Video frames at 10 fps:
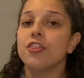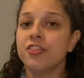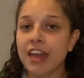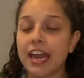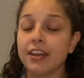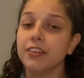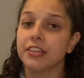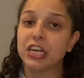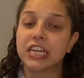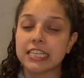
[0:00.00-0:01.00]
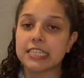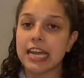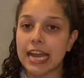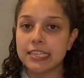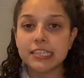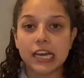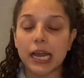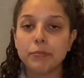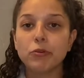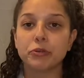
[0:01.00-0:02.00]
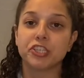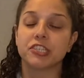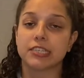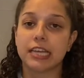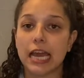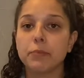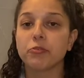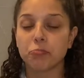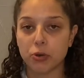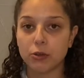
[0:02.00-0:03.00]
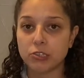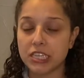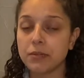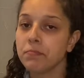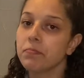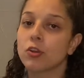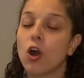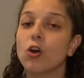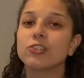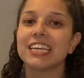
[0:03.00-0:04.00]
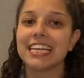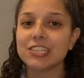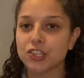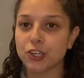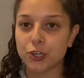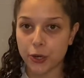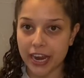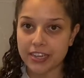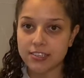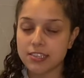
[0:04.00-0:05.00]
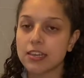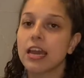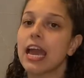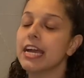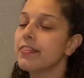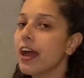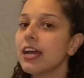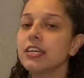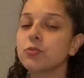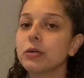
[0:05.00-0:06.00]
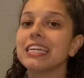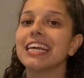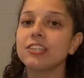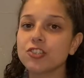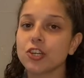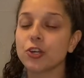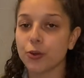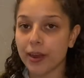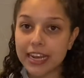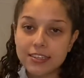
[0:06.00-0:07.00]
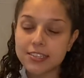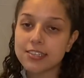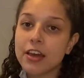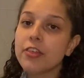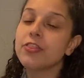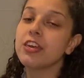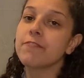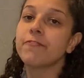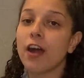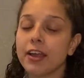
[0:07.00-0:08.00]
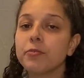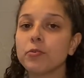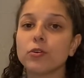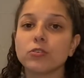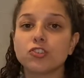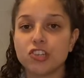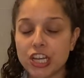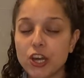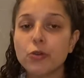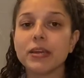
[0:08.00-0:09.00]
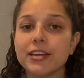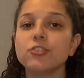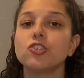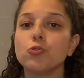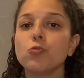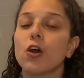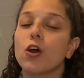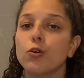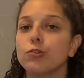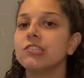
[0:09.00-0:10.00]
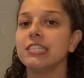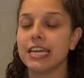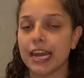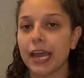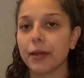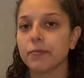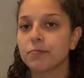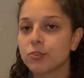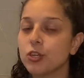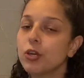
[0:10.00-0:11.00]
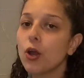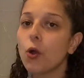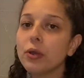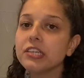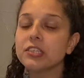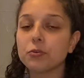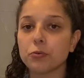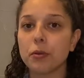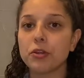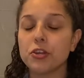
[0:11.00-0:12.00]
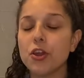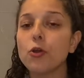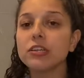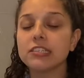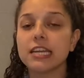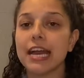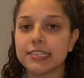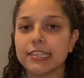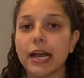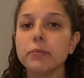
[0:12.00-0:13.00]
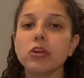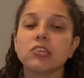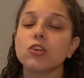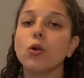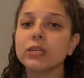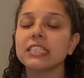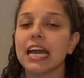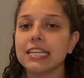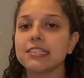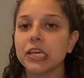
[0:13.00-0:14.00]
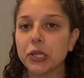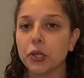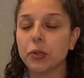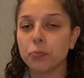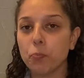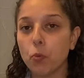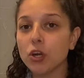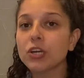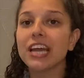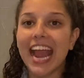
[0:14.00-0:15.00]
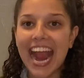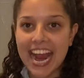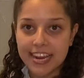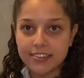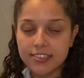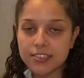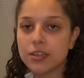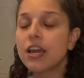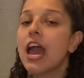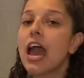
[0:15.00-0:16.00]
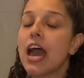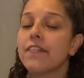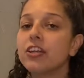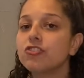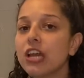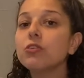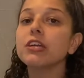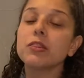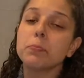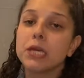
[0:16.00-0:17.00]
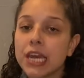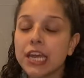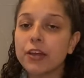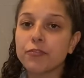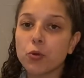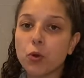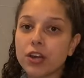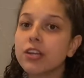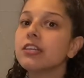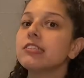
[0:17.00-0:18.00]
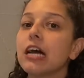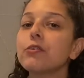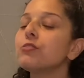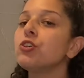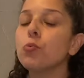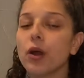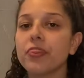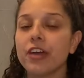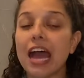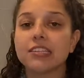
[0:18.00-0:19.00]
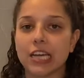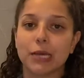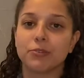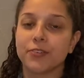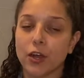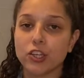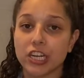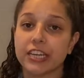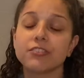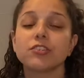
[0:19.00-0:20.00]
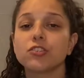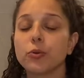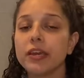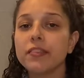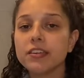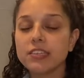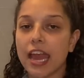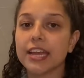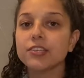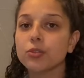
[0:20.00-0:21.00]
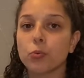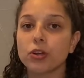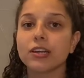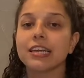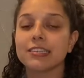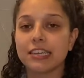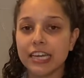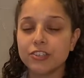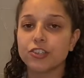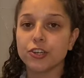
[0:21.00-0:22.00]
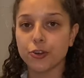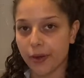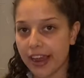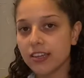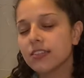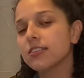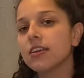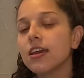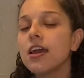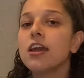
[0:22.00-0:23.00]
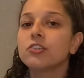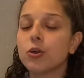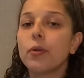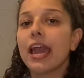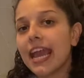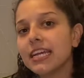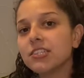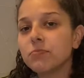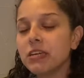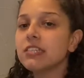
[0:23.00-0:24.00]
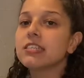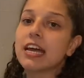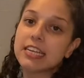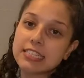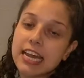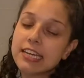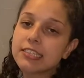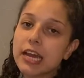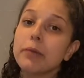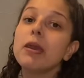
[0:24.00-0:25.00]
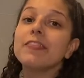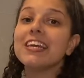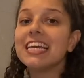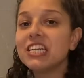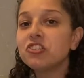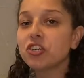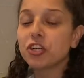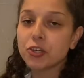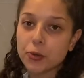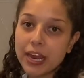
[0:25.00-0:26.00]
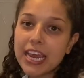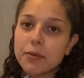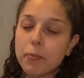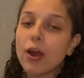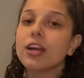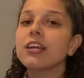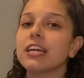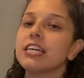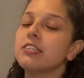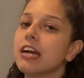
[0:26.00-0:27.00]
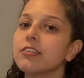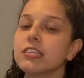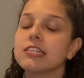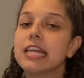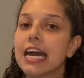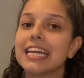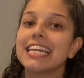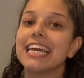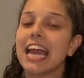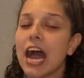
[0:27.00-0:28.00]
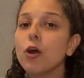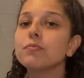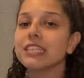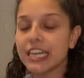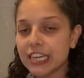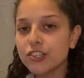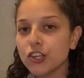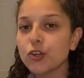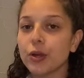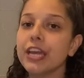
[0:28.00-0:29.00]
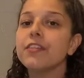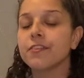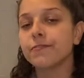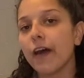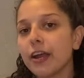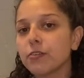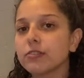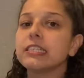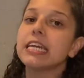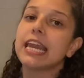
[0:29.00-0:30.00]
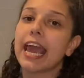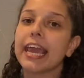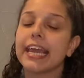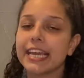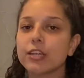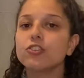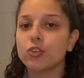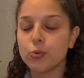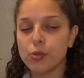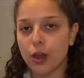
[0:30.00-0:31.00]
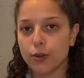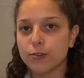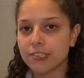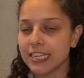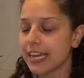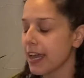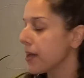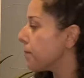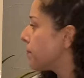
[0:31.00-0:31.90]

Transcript: Then there is an enzyme, which is a type of protein called integrase. And that is what integrates the viral genome into the host DNA. So you can always notice an enzyme because it always ends in the word ase. And then generally the beginning of the word tells you what the enzyme's function is. So in this case, the word is integrase. So ase means that it's an enzyme and the integrate part tells us that it helps integrate the viral DNA into the host DNA.